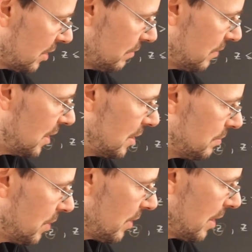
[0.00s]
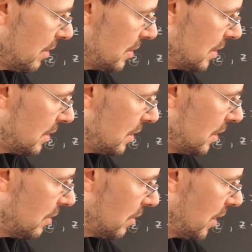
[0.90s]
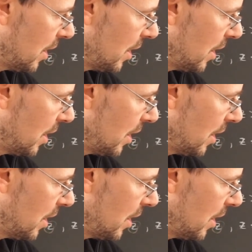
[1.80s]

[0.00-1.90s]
of these parentheses here.